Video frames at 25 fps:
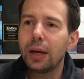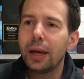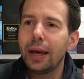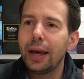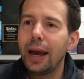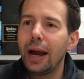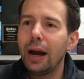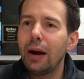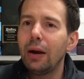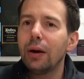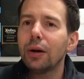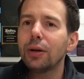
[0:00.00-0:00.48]

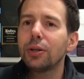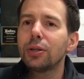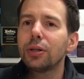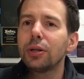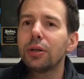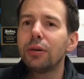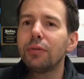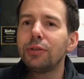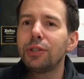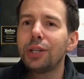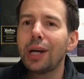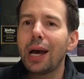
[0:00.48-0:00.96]

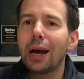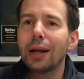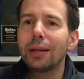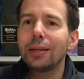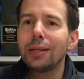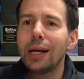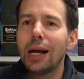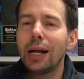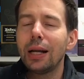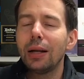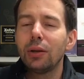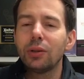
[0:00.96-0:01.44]
character of
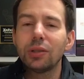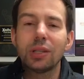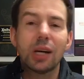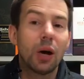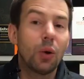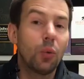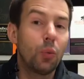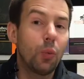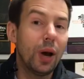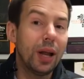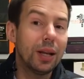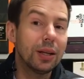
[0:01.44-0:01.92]
Jack Daniels,
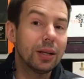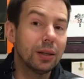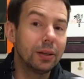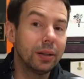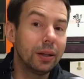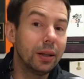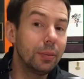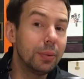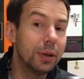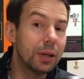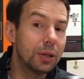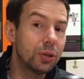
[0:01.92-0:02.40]
I went a
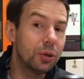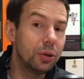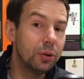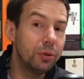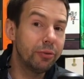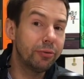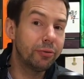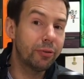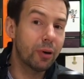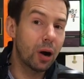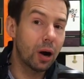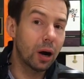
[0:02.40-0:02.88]
little bit
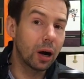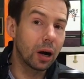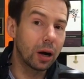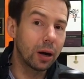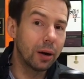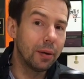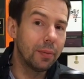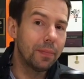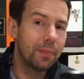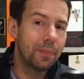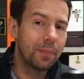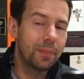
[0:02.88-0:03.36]
too far.